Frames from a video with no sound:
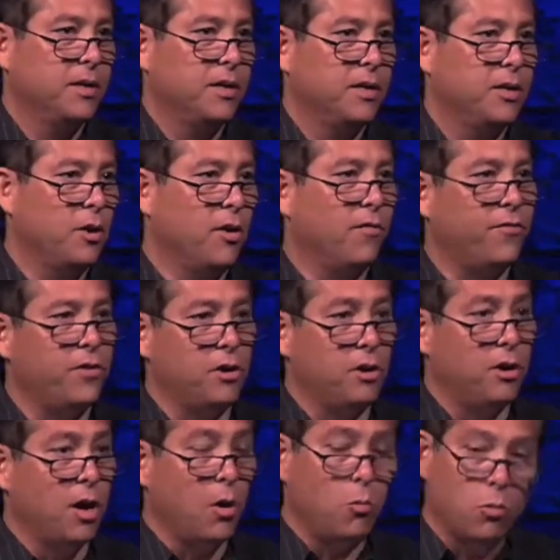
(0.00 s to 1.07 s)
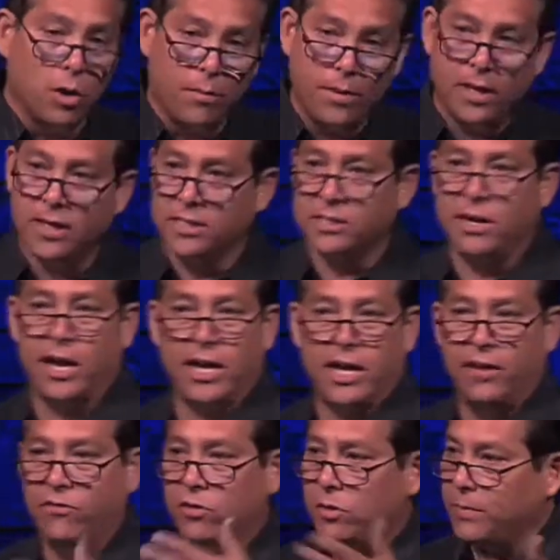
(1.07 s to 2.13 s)
You know, if you're a woman, it's not
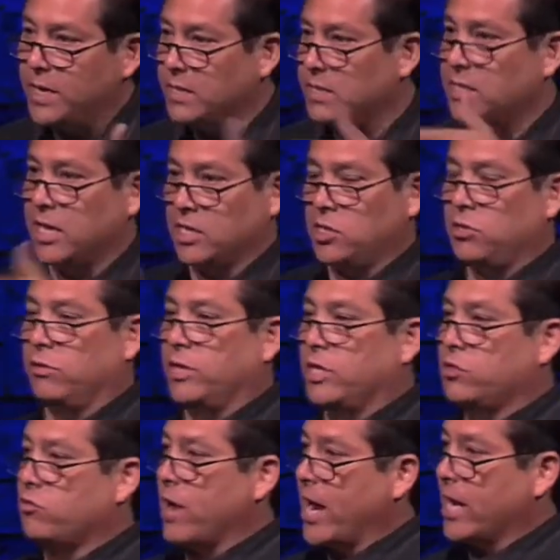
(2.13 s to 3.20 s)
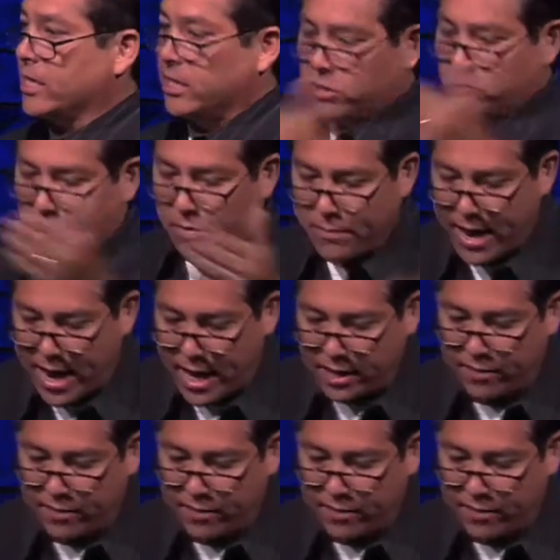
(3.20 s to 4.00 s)
evil to be sexually attracted to a man.